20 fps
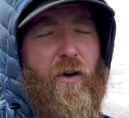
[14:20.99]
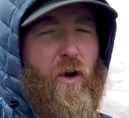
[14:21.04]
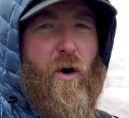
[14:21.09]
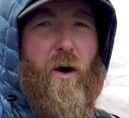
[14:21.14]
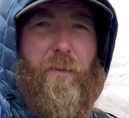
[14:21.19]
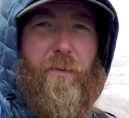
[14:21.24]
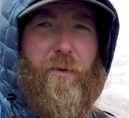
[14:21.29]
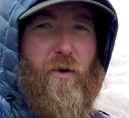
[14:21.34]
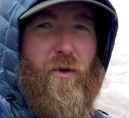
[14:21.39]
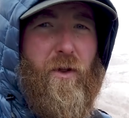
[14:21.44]

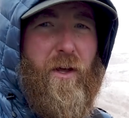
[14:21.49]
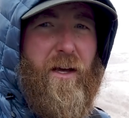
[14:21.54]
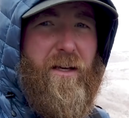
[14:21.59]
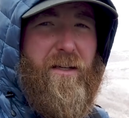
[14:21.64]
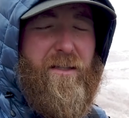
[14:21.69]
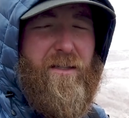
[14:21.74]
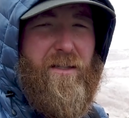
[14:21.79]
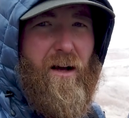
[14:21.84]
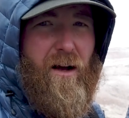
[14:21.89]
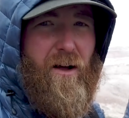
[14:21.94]
In that
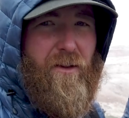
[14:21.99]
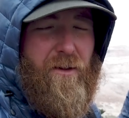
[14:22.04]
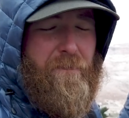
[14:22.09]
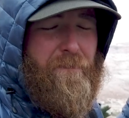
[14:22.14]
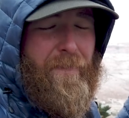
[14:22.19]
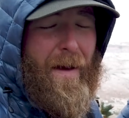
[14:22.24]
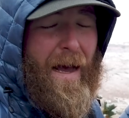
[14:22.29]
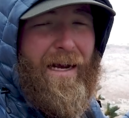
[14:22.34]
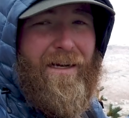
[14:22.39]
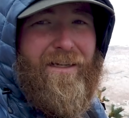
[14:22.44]
case, I
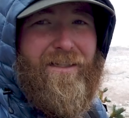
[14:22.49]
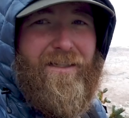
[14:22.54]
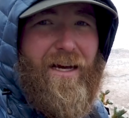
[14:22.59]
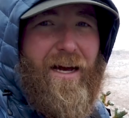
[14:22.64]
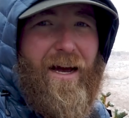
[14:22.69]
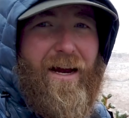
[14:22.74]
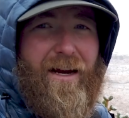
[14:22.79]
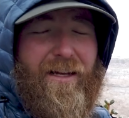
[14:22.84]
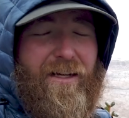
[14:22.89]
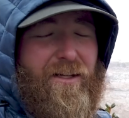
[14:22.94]
probably
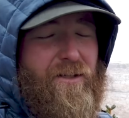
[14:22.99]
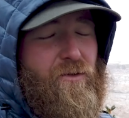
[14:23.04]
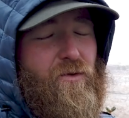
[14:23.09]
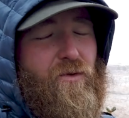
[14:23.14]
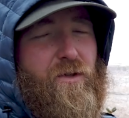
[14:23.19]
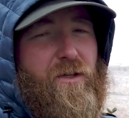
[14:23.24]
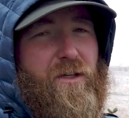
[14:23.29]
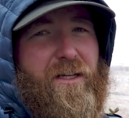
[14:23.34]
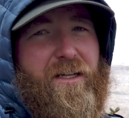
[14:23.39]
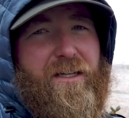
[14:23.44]
would have wanted